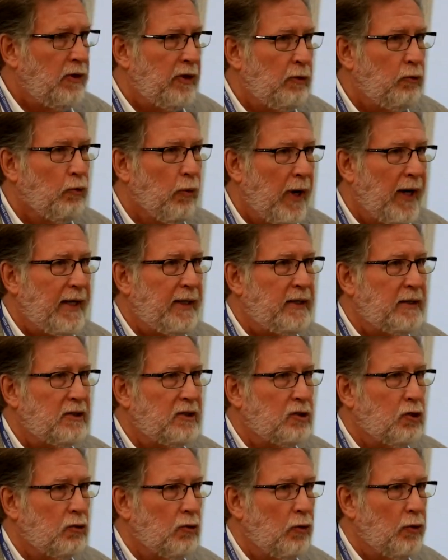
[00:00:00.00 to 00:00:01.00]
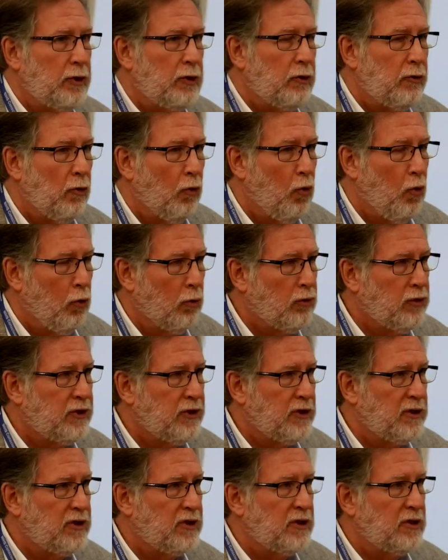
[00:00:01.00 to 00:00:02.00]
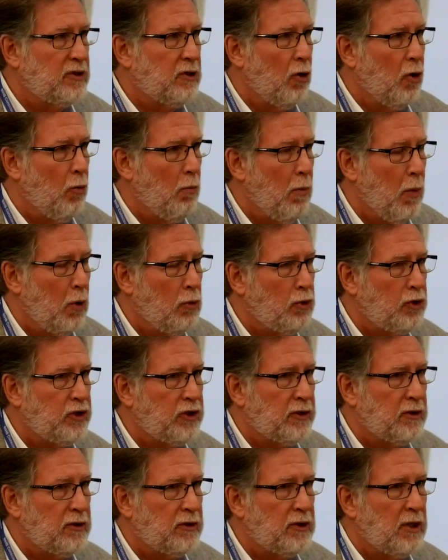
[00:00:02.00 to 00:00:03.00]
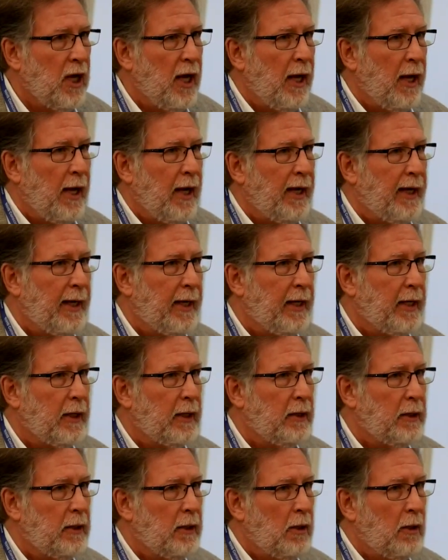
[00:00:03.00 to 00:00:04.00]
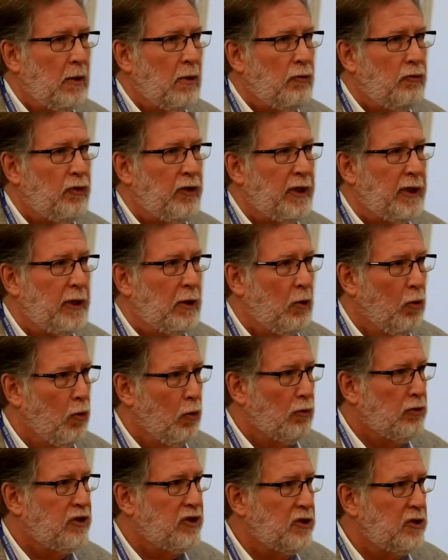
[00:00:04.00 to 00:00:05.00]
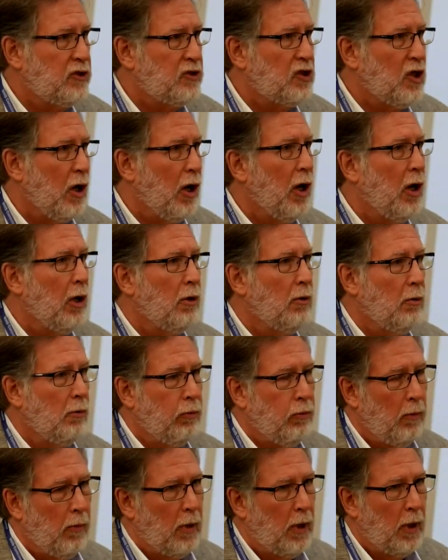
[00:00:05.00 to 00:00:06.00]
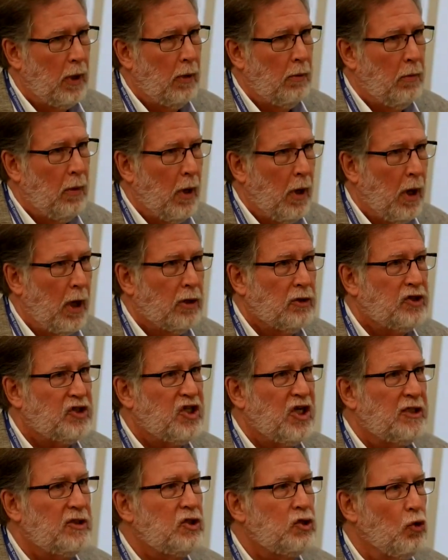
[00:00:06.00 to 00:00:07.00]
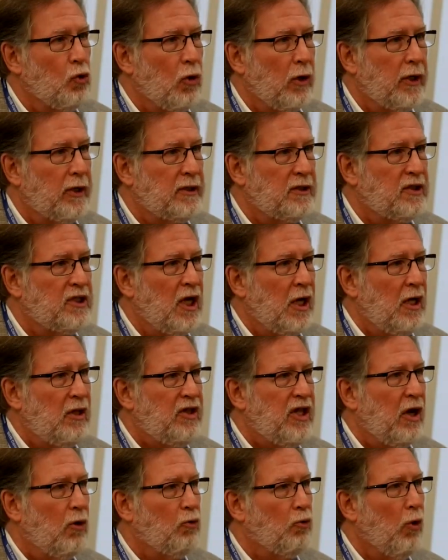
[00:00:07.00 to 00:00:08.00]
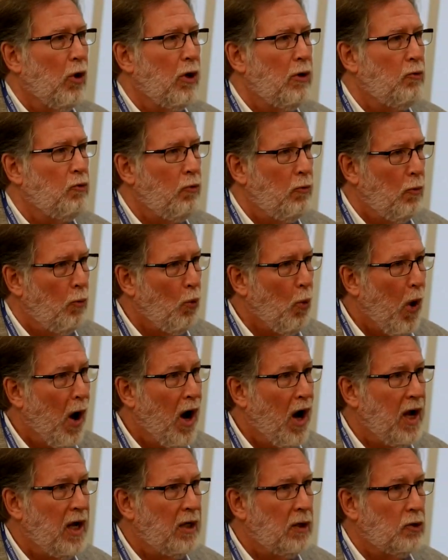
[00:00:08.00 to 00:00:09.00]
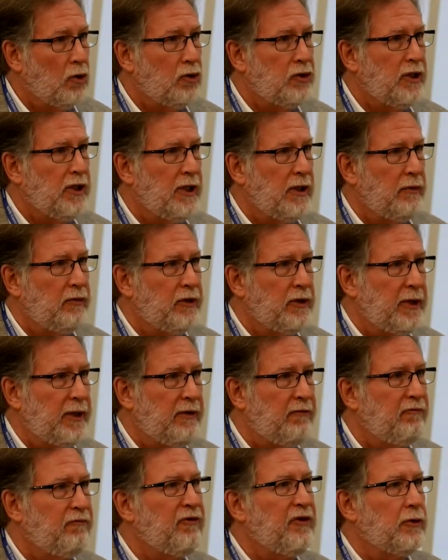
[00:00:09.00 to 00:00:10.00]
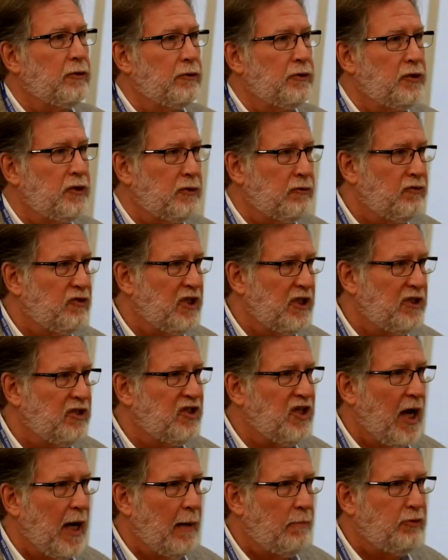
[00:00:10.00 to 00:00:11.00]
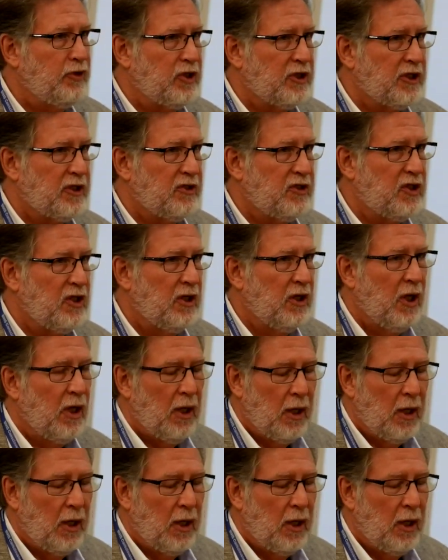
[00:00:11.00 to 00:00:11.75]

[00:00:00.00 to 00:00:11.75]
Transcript: The reins going to the horses is our emotions, and the horses are uh, our sense organs that run wild in the fields of sense objects.